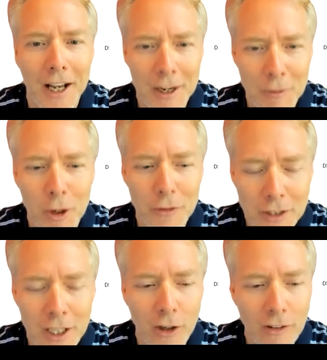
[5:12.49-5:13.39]
I
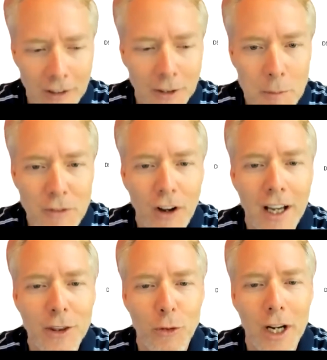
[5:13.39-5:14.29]
want to, let me
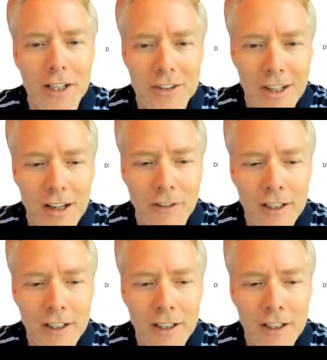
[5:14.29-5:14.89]
find the right stuff.